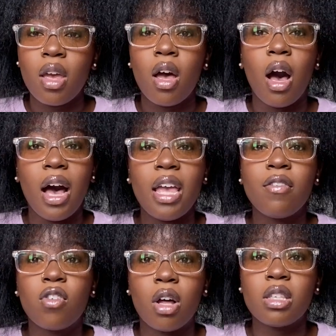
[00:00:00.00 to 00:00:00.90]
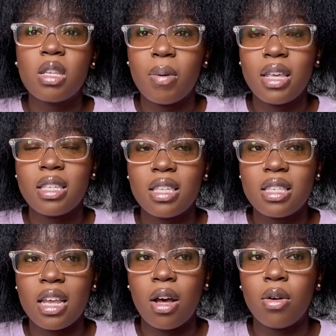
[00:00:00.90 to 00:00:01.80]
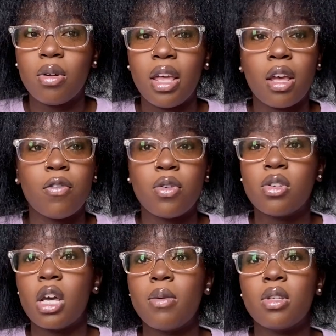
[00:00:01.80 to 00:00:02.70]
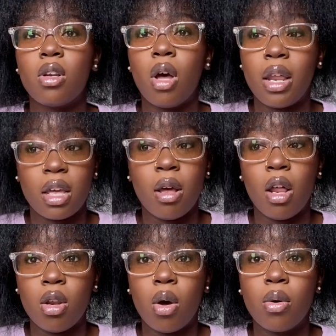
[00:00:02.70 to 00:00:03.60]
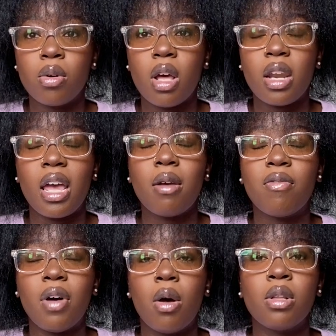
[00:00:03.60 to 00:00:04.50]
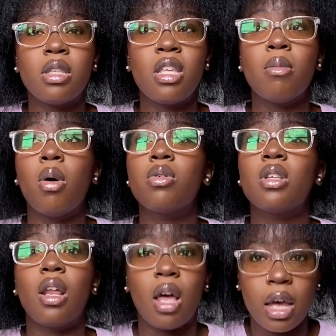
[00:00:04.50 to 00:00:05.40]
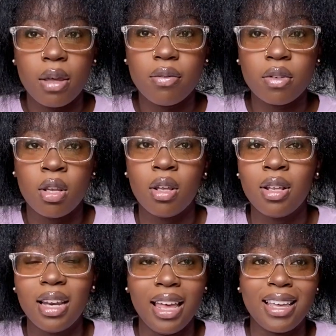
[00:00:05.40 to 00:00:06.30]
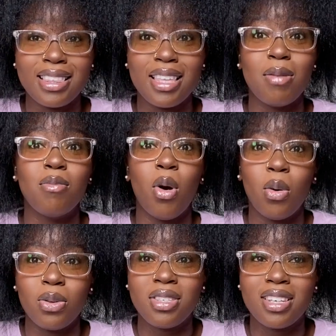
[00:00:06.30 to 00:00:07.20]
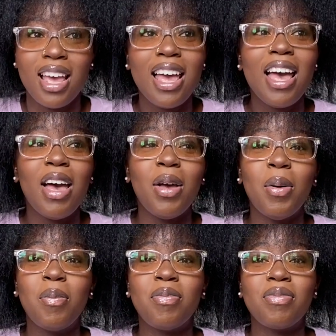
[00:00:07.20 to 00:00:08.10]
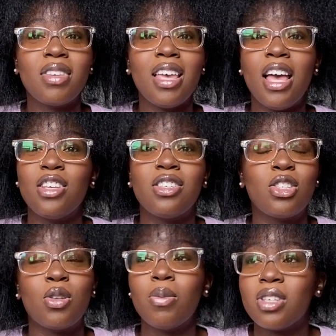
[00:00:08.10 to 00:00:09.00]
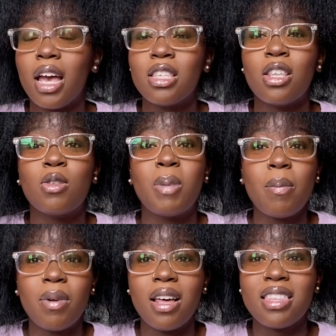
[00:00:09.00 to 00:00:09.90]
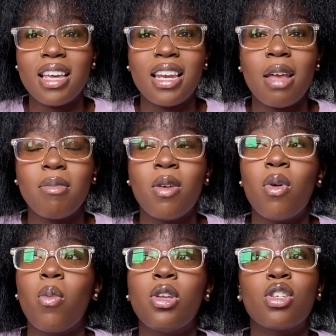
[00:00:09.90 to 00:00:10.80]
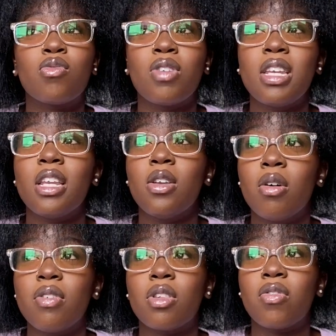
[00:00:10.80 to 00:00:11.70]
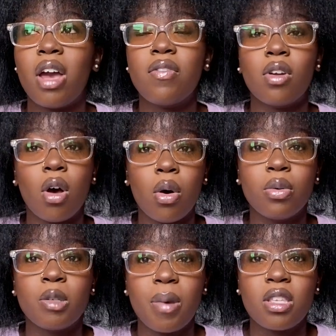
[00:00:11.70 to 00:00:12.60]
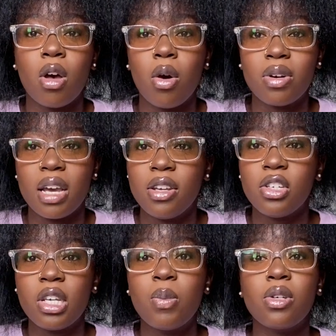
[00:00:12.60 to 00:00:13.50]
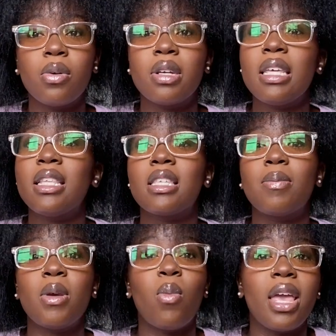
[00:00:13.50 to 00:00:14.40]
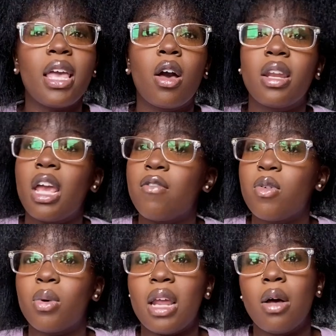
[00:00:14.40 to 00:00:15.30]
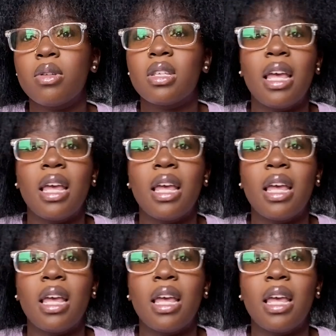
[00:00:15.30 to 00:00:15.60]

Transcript: I have gone to places now, like a few times, like alone, and I have felt the most alive, like the most. Sometimes there's people out there like me where we just really love and thrive in our own space, our own energy. We don't need to be waiting on everyone else.